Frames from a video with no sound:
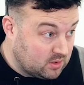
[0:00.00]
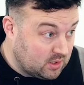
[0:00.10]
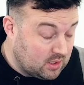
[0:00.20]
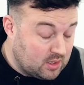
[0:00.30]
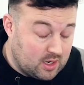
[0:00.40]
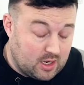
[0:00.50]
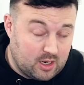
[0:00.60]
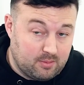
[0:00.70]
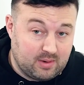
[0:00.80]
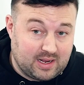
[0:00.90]

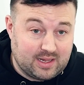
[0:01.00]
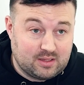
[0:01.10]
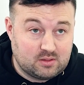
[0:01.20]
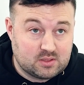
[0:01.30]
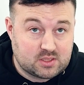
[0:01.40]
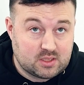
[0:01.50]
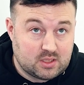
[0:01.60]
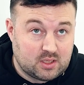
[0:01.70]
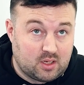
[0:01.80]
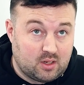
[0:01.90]
Mm-hmm. And
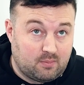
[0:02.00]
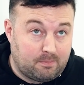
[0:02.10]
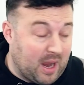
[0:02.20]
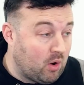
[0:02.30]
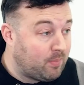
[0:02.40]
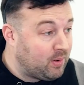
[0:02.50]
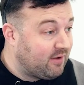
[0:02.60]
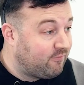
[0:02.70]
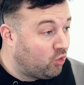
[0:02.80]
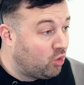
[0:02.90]
Power
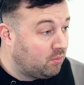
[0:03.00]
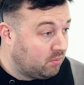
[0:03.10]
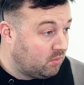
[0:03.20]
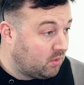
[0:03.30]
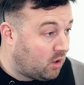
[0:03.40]
Platform,